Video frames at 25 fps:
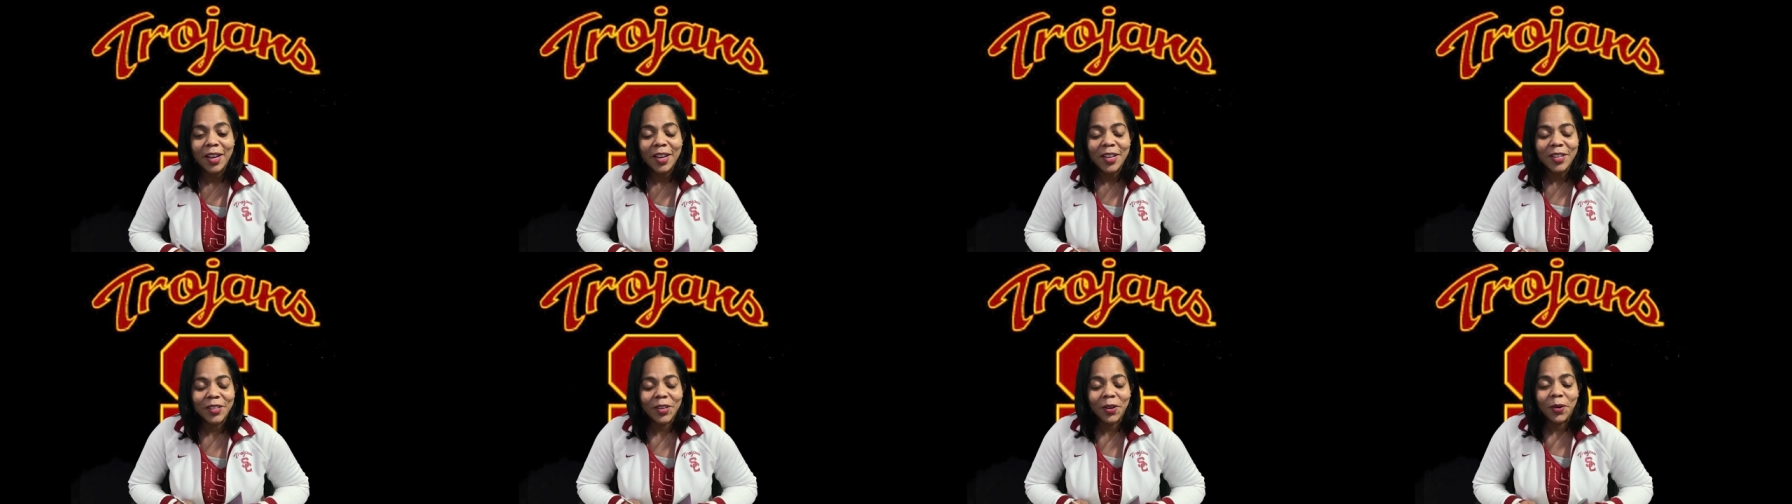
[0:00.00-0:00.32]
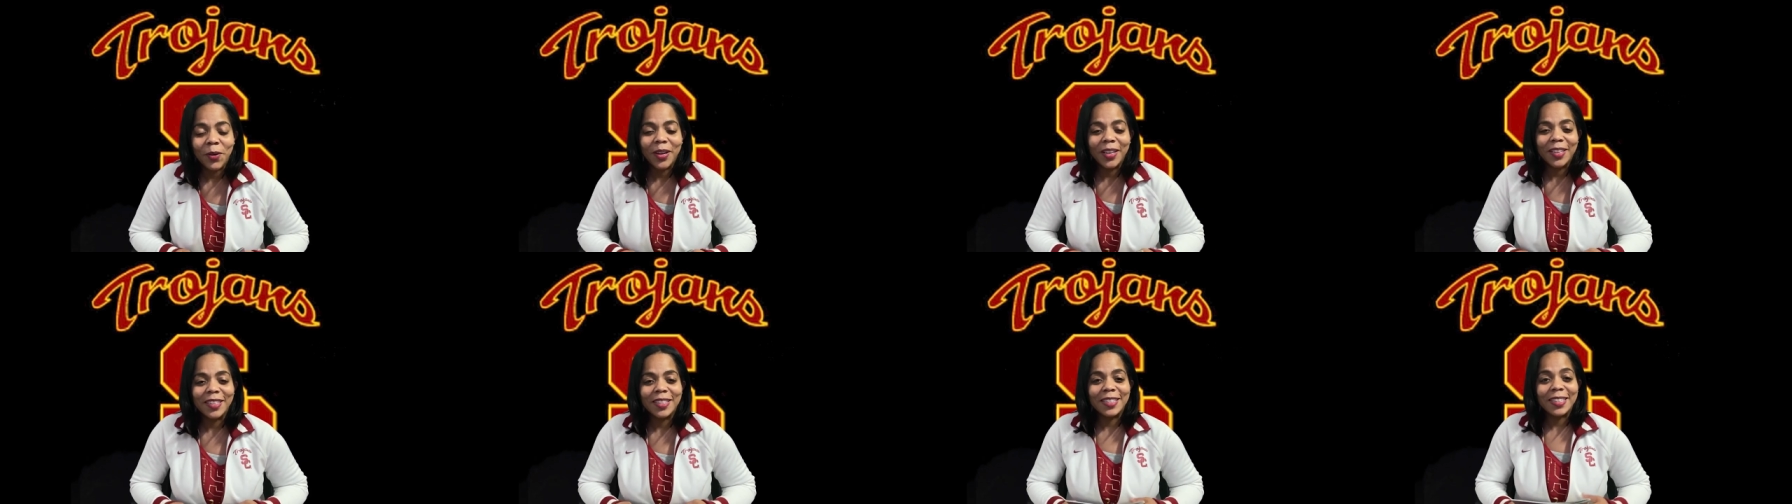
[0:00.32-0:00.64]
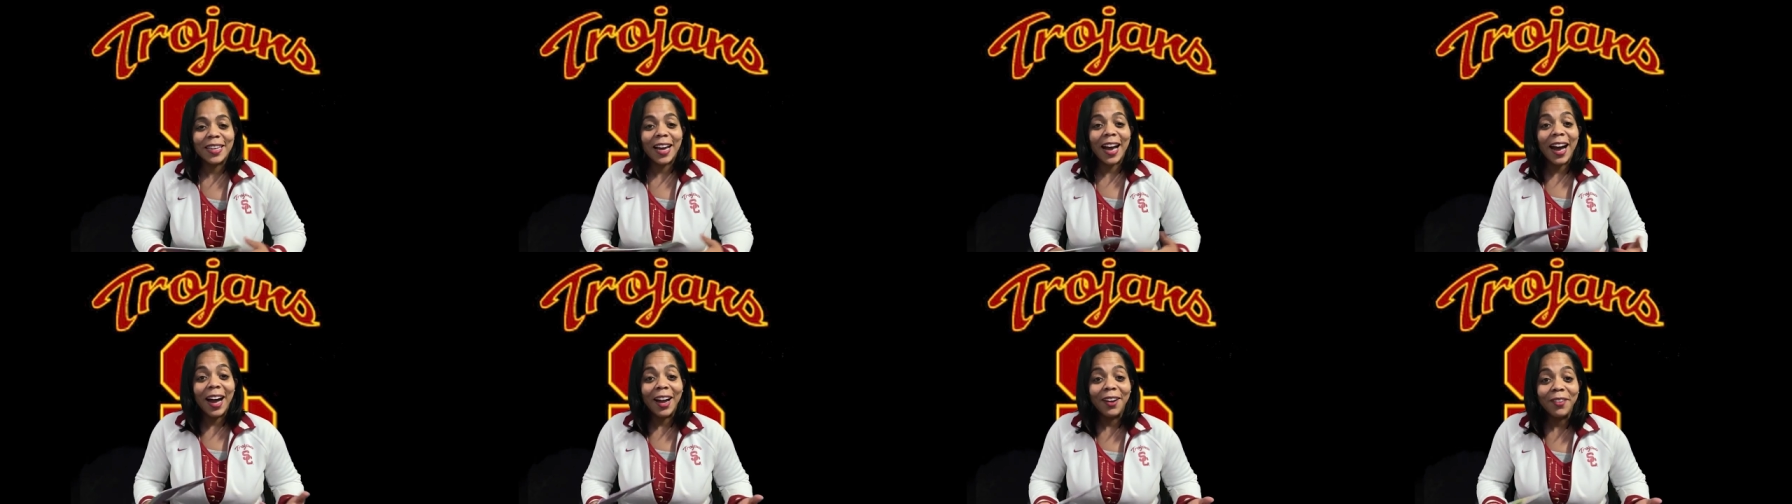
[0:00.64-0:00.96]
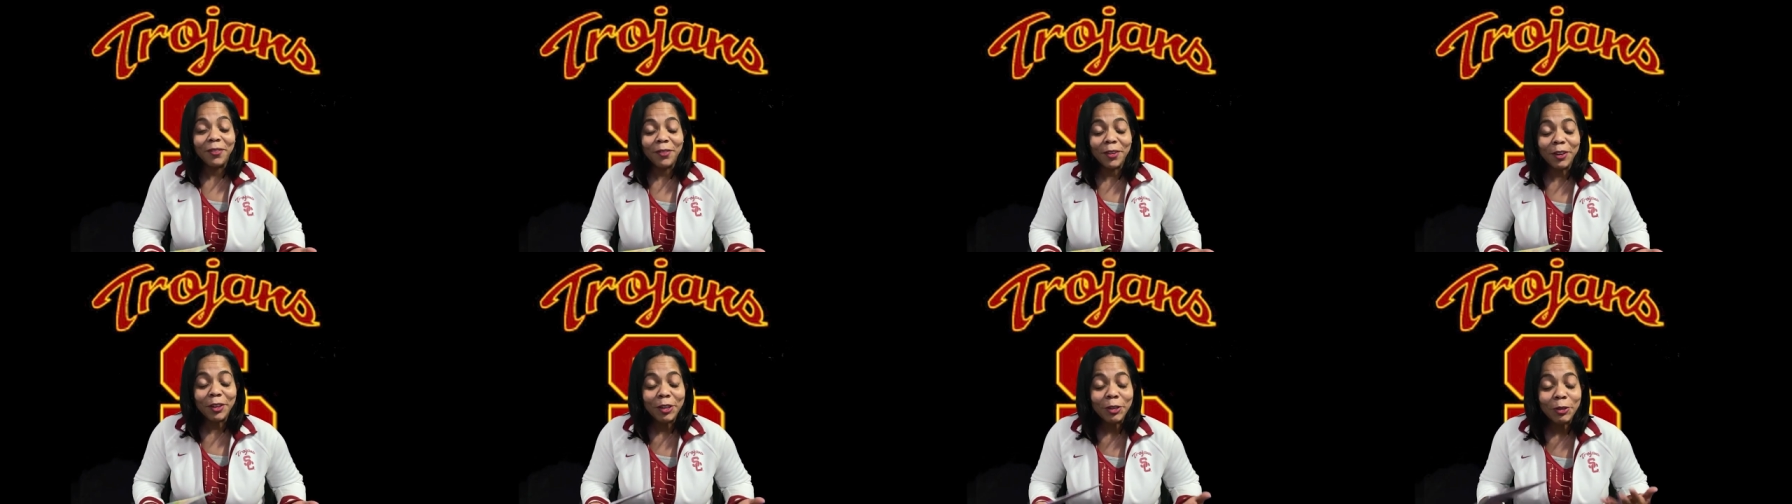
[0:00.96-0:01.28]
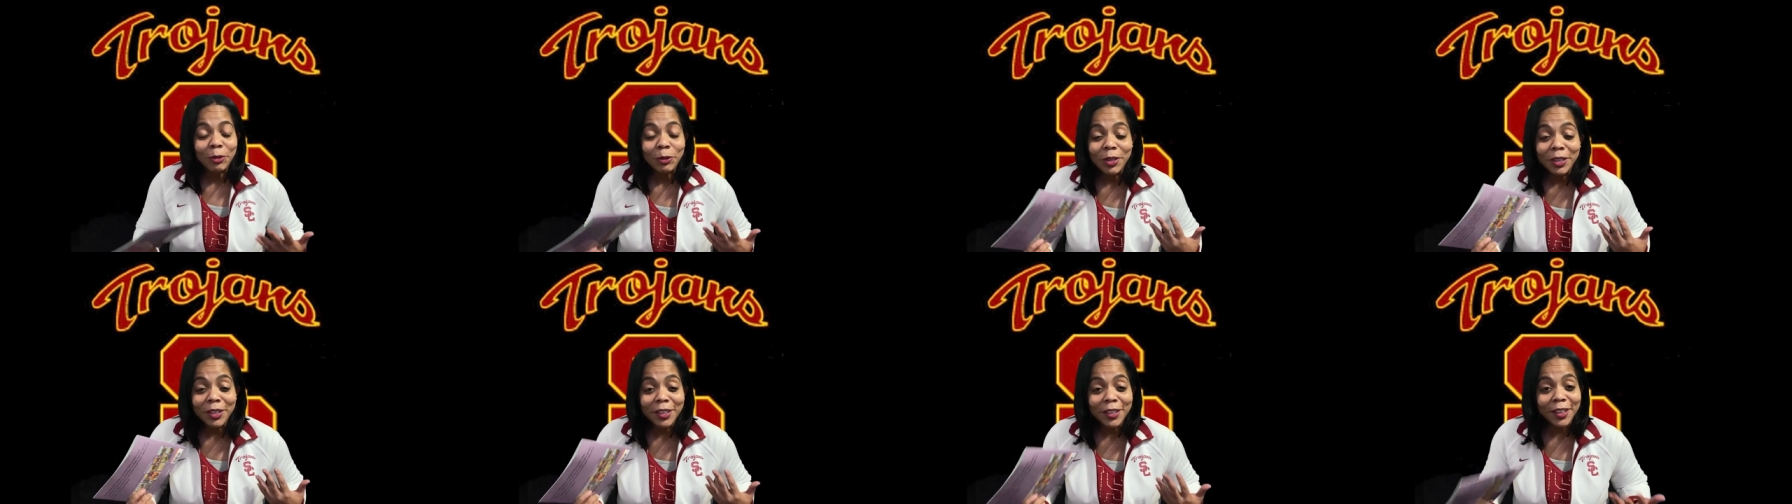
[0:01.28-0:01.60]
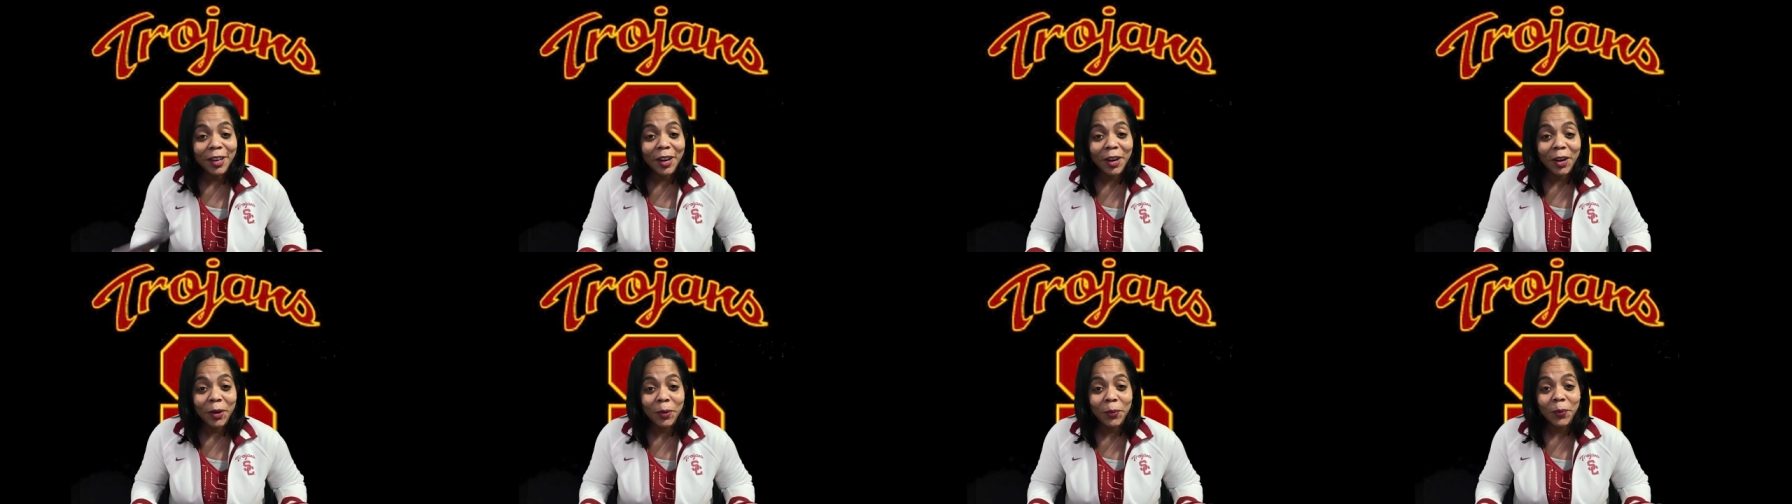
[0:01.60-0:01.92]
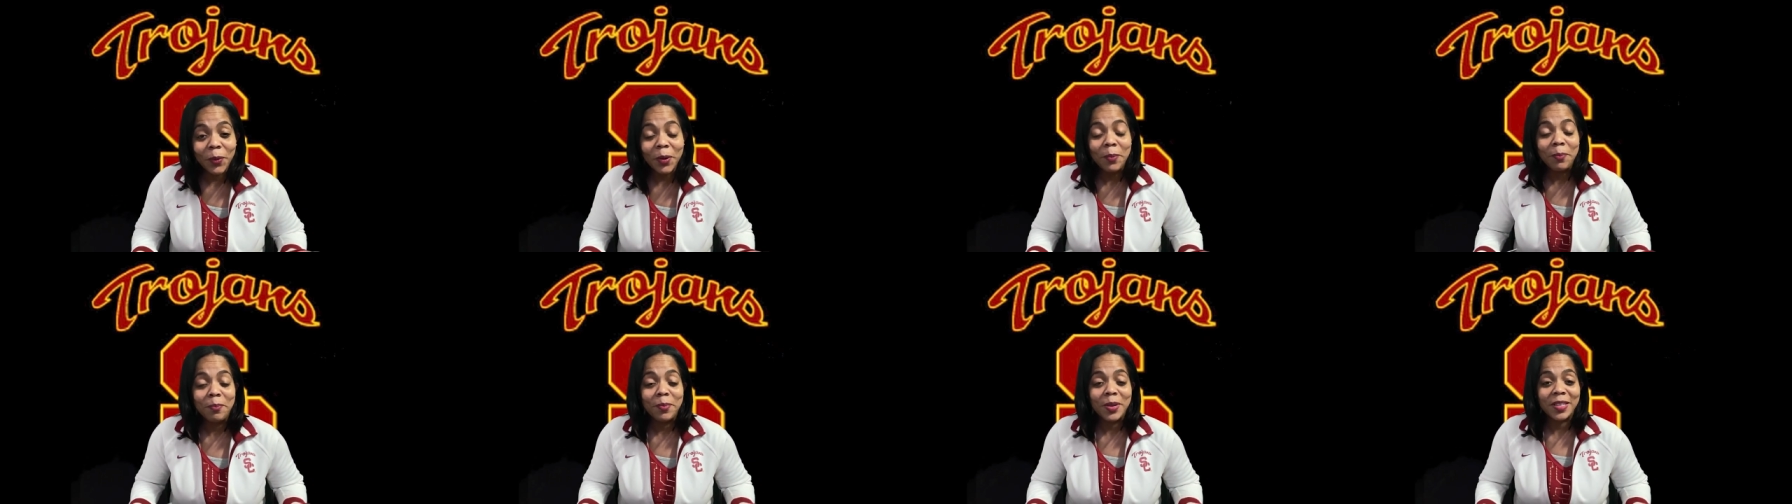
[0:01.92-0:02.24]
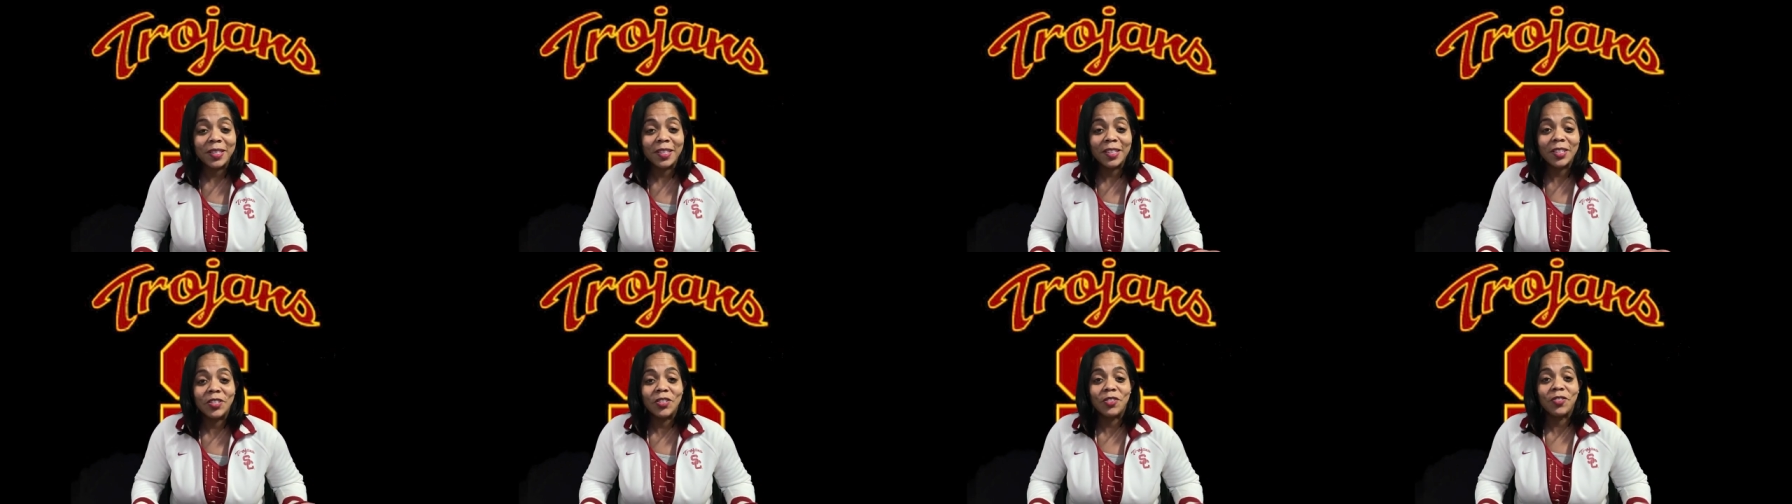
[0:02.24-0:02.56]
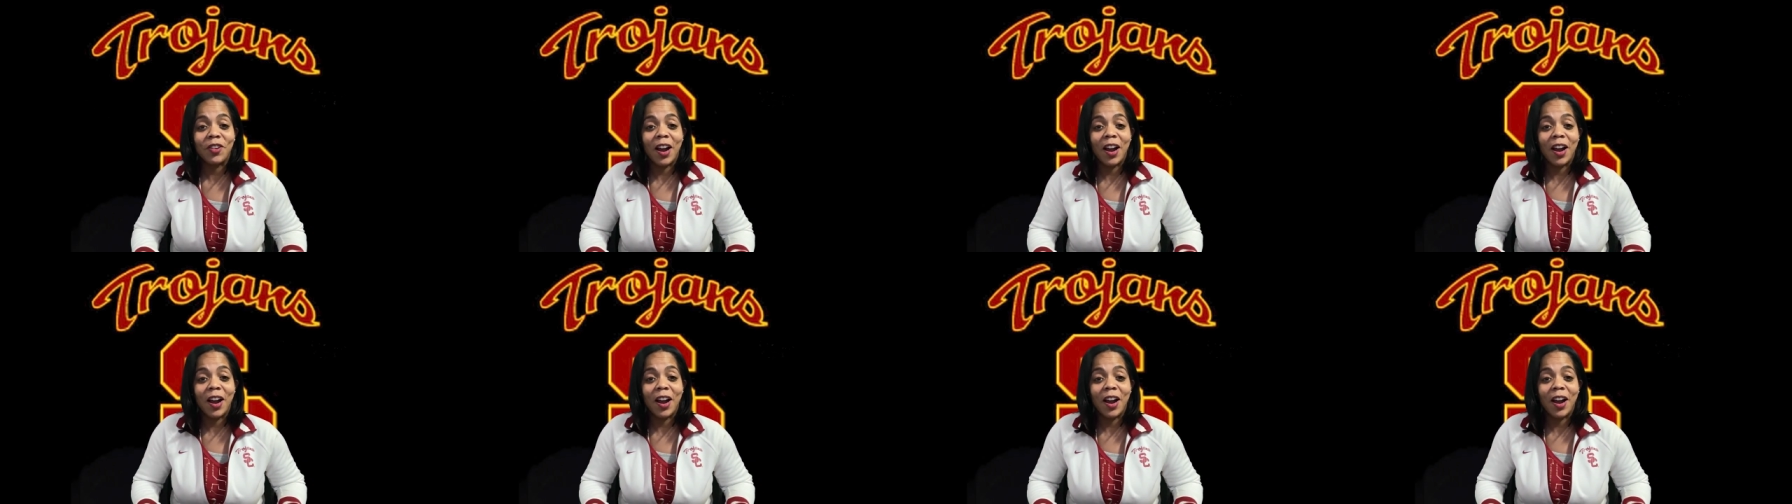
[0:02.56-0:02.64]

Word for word: So it's time for you to learn what Mrs.